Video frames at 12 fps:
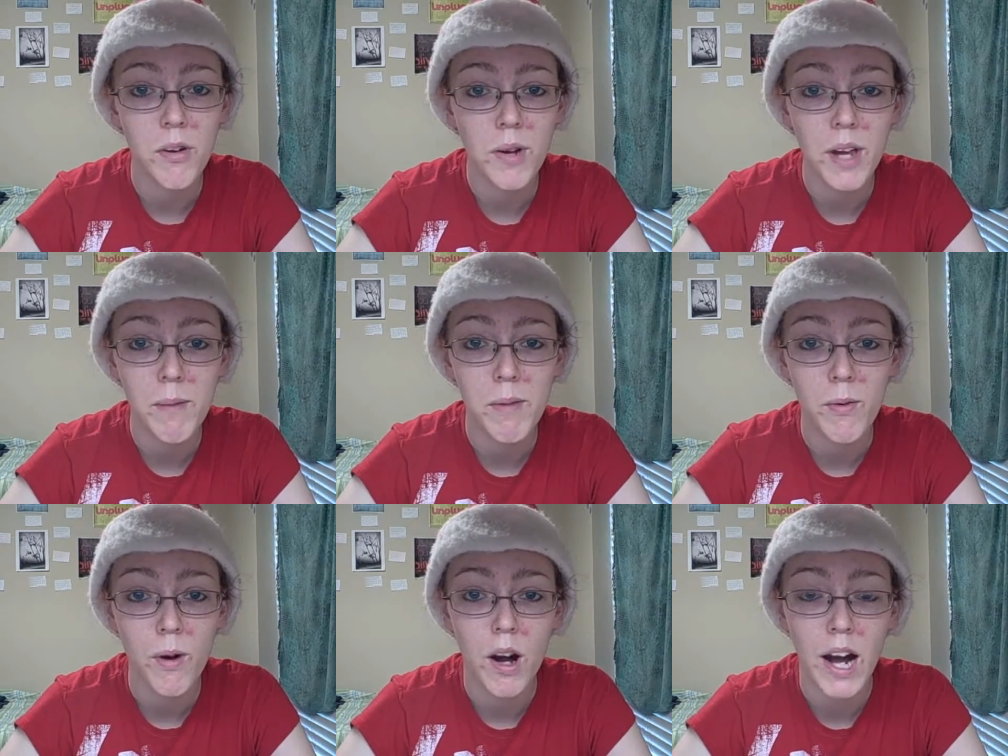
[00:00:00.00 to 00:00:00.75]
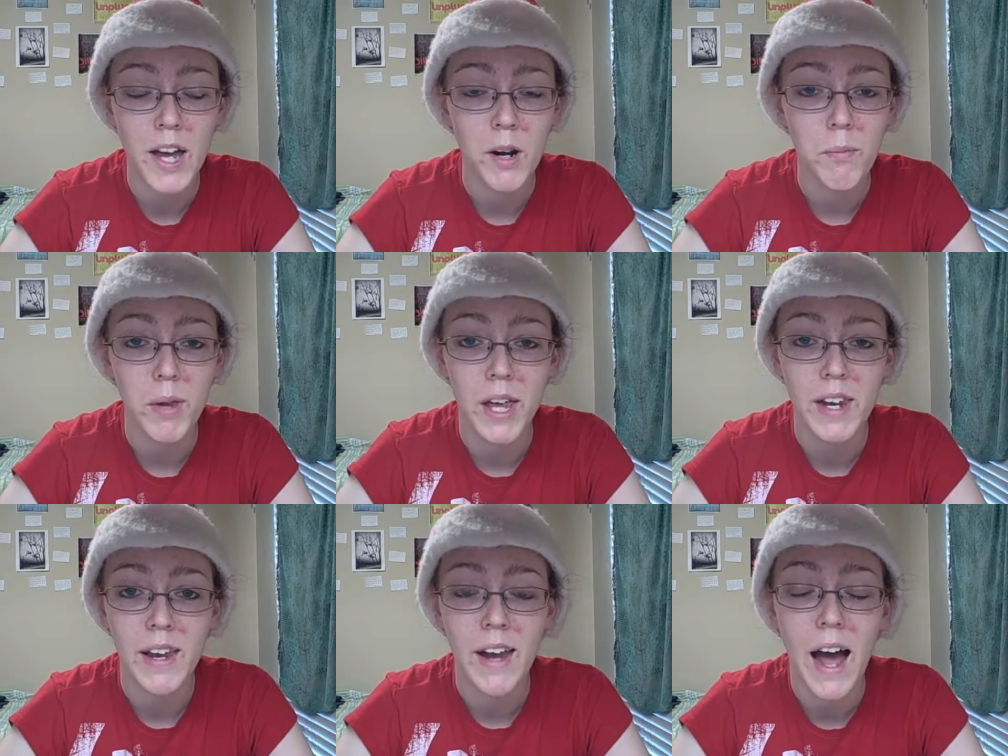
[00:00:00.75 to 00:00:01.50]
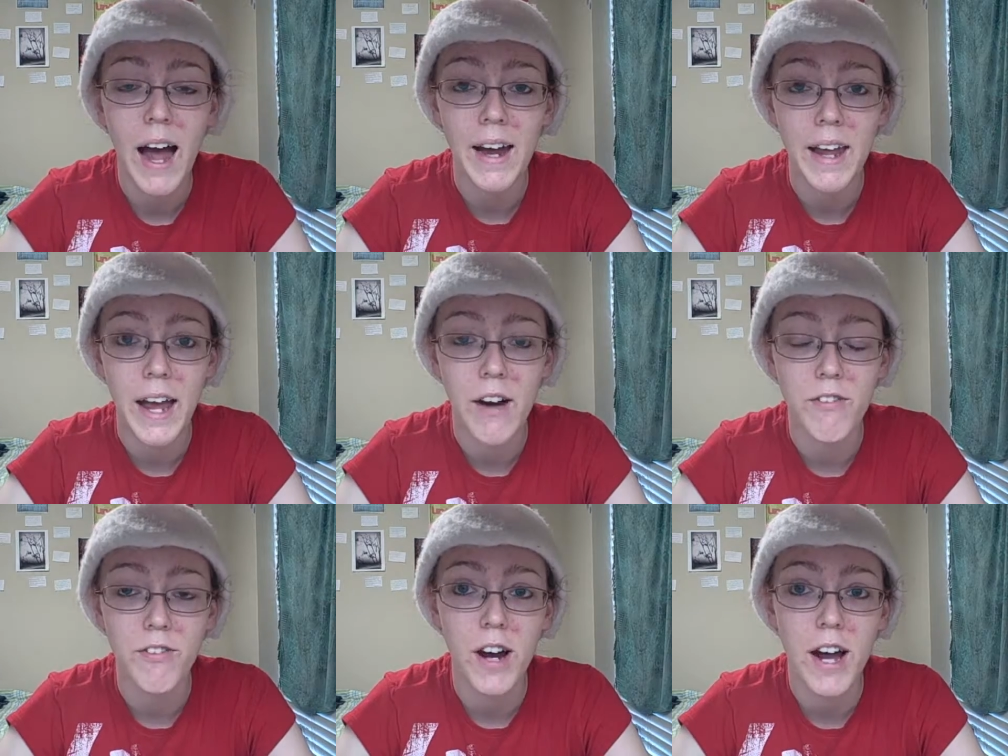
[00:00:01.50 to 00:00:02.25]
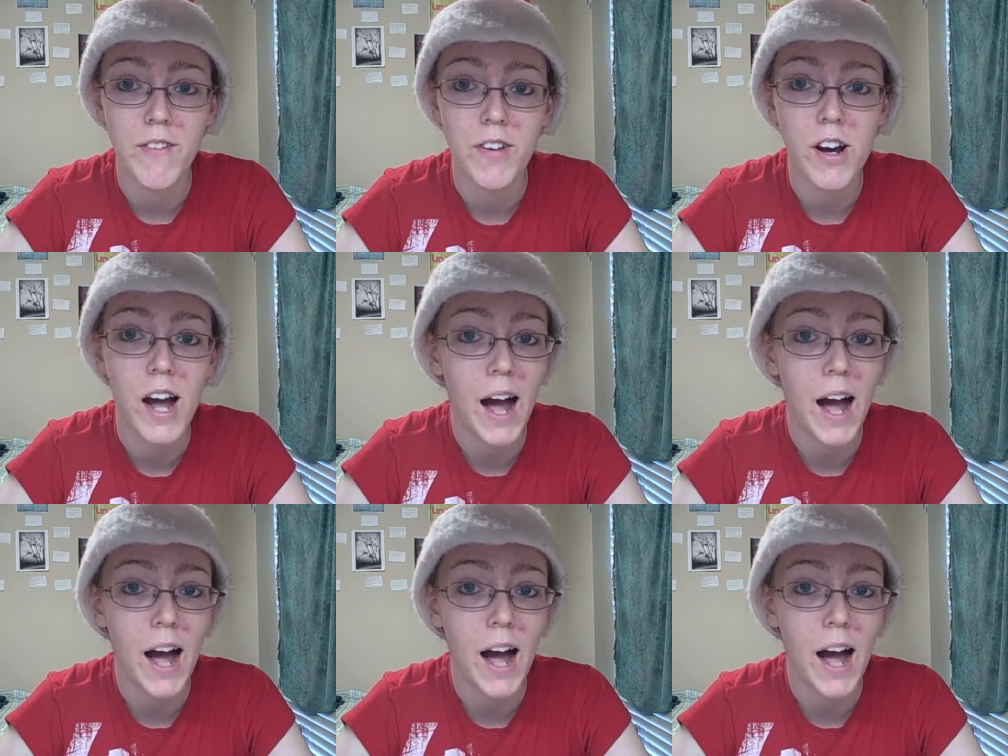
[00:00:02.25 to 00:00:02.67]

Don't get me wrong, I don't plan on hiding out forever.